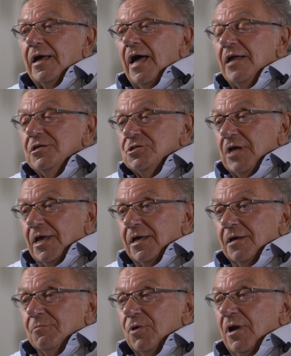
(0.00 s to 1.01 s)
I can
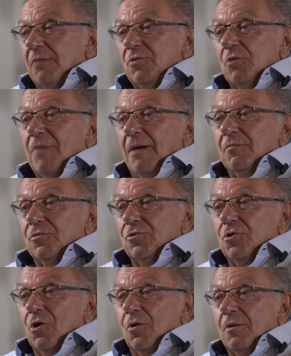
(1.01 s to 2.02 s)
sing, but I'm not Matt
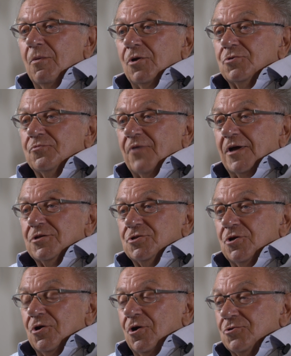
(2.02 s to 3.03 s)
Monro and I'm not Frank
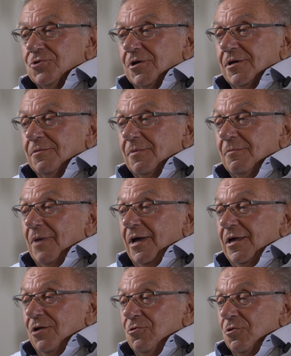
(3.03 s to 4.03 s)
Sinatra and my
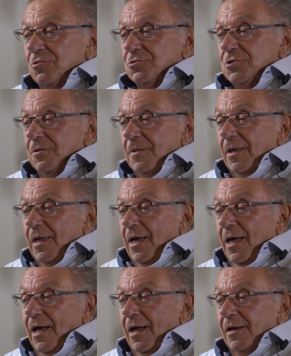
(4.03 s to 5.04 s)
heroes.
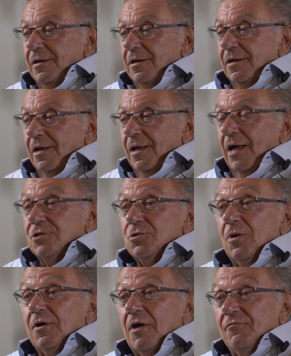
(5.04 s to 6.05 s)
And
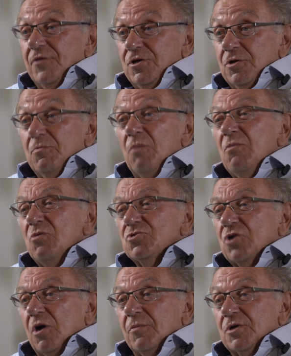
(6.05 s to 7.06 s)
so I finished.
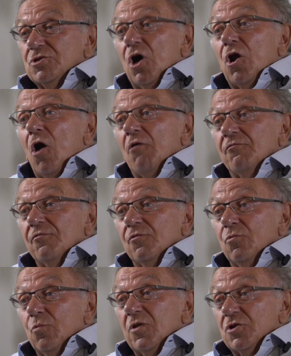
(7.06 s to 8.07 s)
Most comics got off
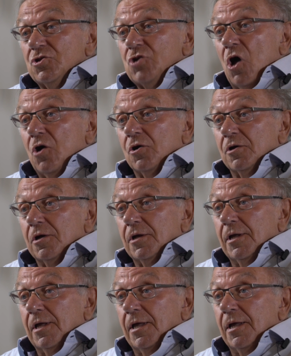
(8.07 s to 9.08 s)
with a song
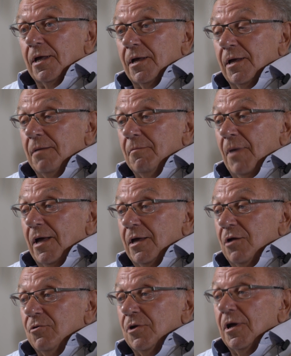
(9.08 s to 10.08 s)
in my
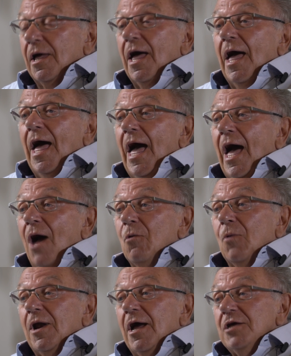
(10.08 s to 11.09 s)
era. And
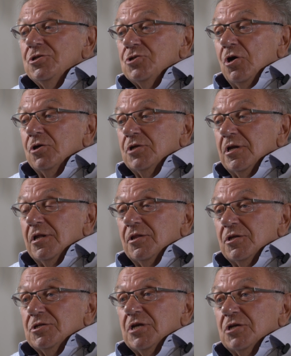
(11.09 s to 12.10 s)
when I started in
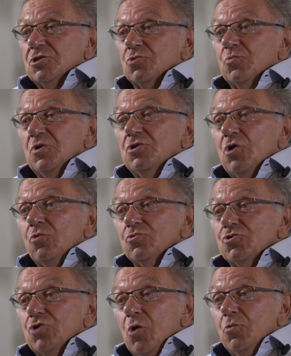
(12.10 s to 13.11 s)
the 60s, we
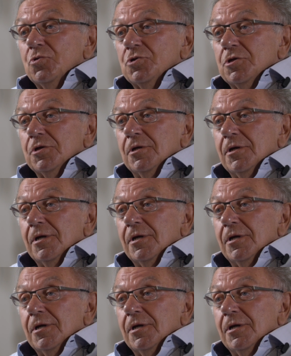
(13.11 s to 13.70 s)
told jokes.